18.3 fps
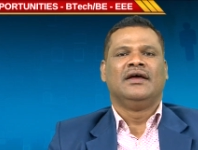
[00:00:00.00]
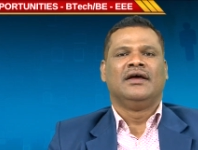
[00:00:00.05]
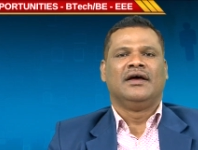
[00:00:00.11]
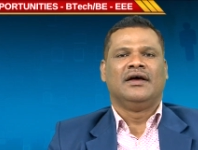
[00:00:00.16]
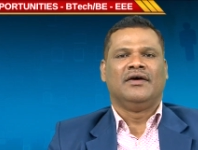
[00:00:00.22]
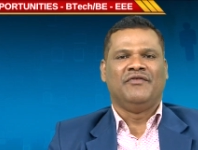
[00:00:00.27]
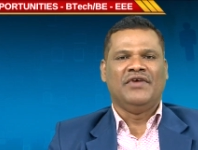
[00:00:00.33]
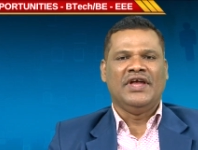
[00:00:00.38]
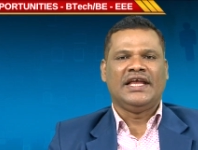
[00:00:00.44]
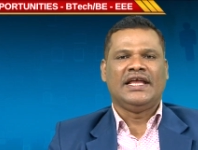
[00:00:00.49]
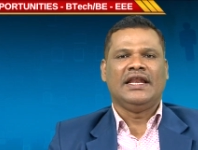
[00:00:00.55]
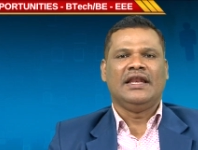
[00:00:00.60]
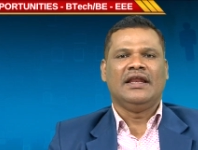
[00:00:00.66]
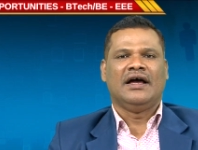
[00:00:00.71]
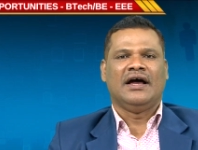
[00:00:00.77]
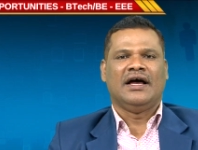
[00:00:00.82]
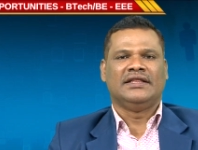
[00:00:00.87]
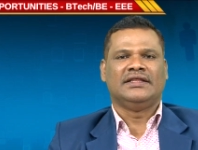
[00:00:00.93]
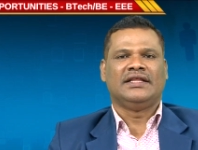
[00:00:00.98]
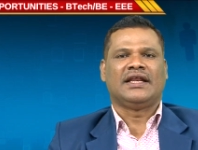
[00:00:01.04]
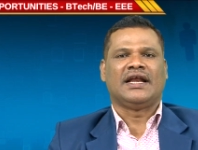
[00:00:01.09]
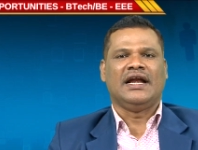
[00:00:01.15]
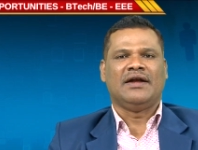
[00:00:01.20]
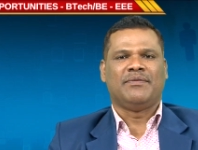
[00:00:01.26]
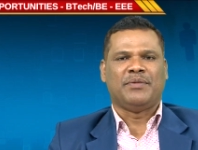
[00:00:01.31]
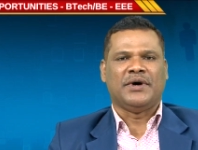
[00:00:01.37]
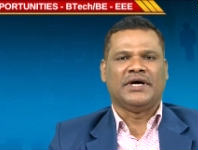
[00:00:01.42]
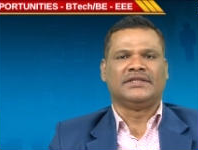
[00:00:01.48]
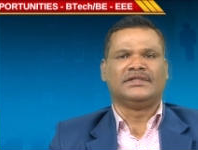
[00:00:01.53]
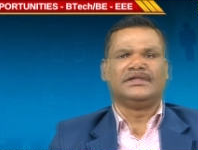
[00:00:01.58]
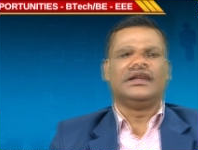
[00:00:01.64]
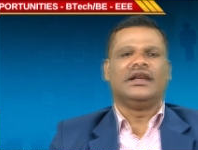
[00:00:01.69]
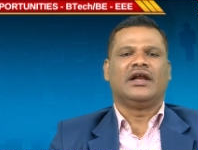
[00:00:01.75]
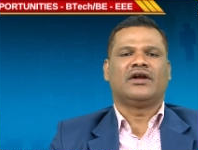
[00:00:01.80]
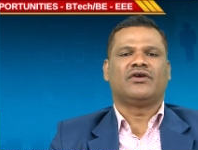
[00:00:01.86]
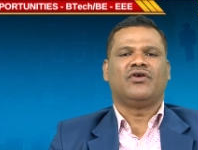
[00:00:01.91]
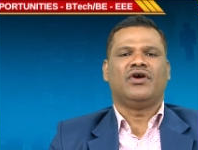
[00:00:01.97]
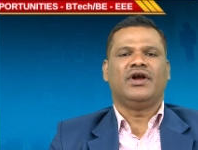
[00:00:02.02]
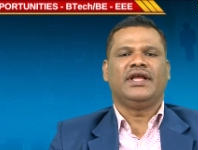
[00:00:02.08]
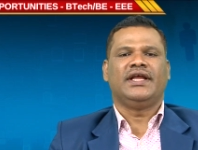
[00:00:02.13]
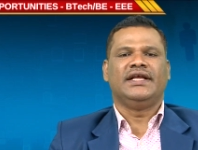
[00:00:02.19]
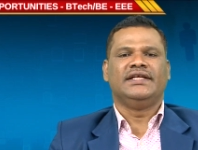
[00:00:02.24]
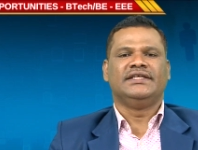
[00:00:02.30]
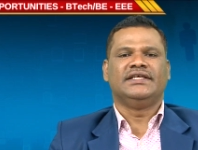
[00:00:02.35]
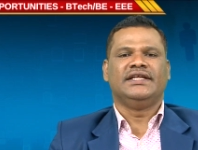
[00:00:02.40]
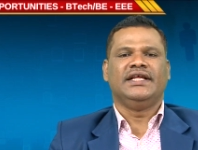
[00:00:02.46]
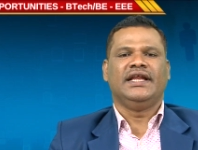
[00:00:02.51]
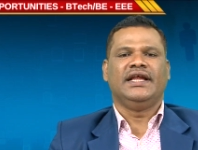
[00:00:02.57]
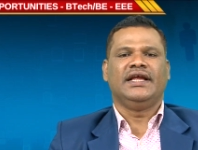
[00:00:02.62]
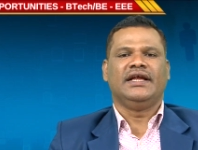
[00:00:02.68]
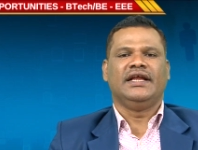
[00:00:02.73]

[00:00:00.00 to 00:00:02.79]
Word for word: uh, vehicle on the right path. Electronic engineering